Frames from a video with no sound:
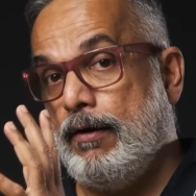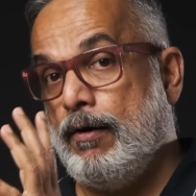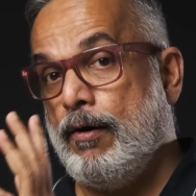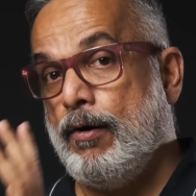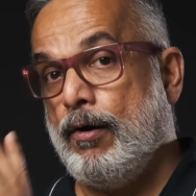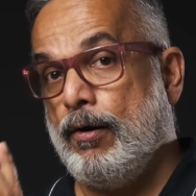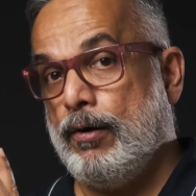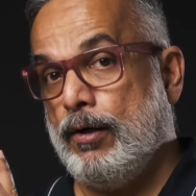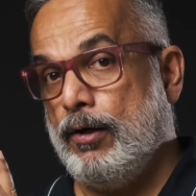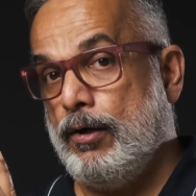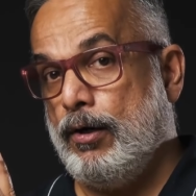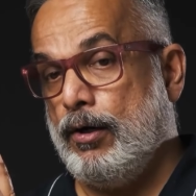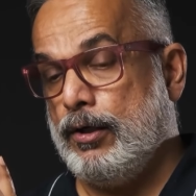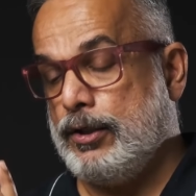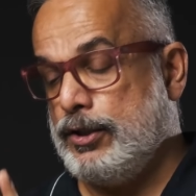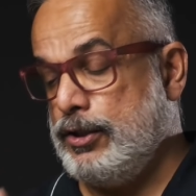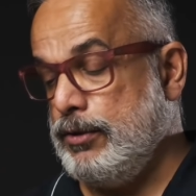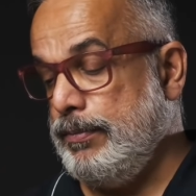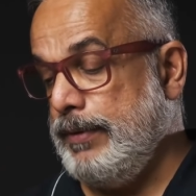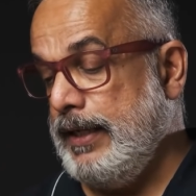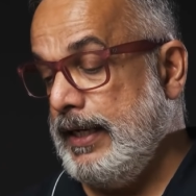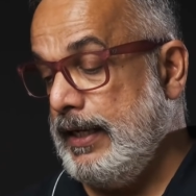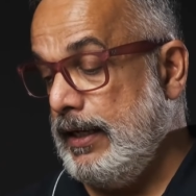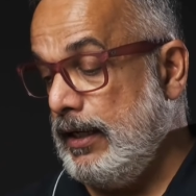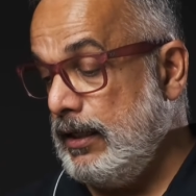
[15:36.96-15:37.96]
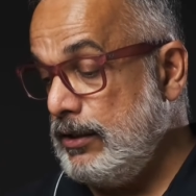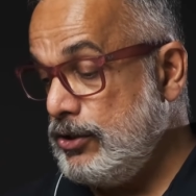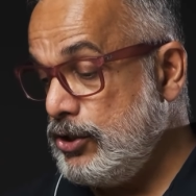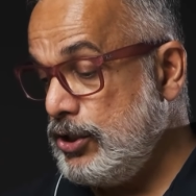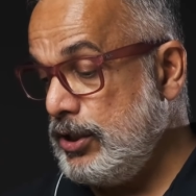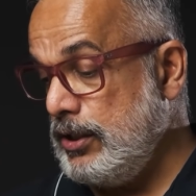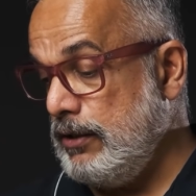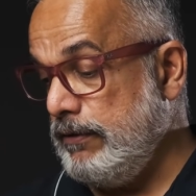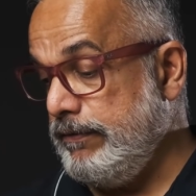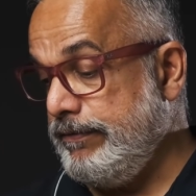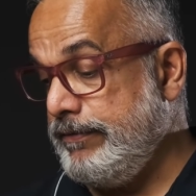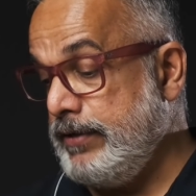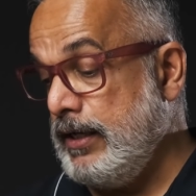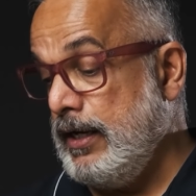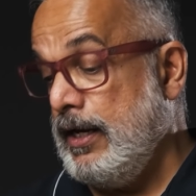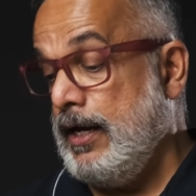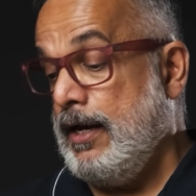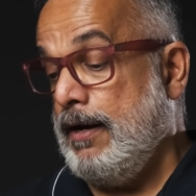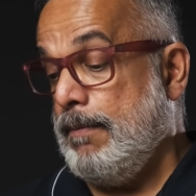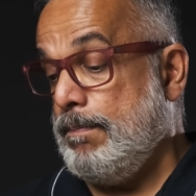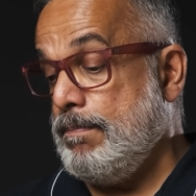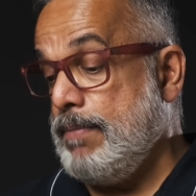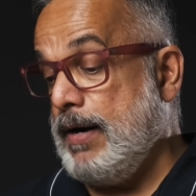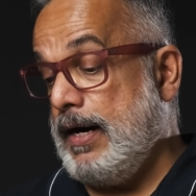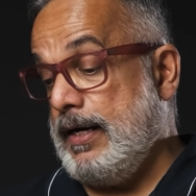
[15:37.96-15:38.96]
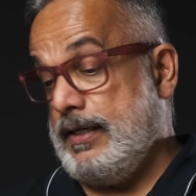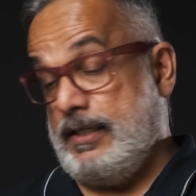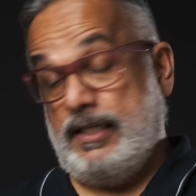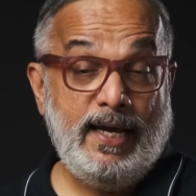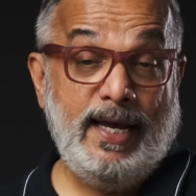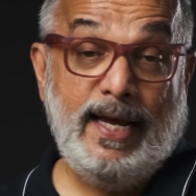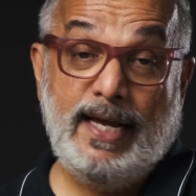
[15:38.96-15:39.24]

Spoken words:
all lock to be achieved. But